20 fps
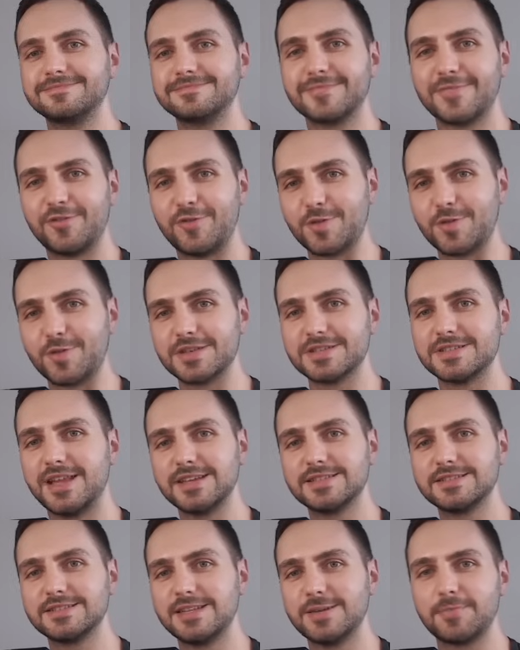For this
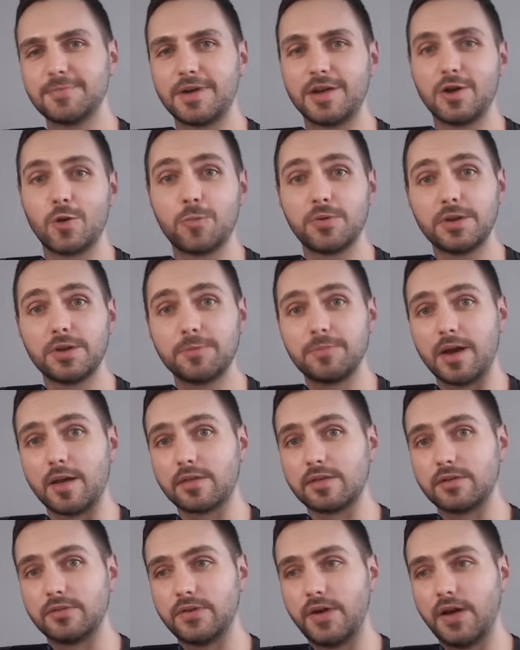next tip, I opened a
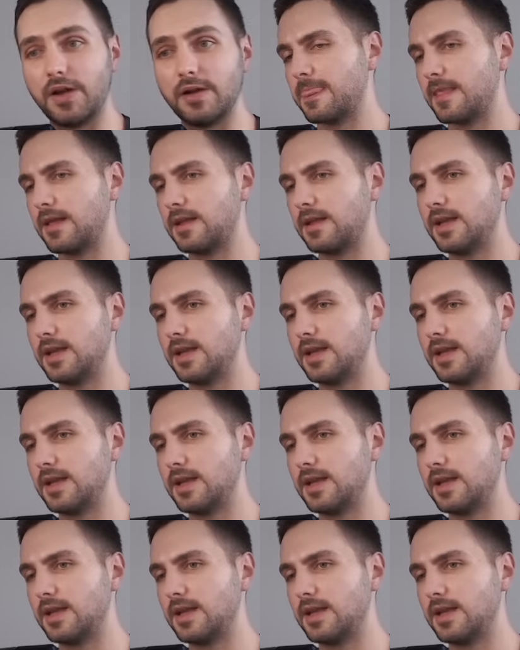Python file.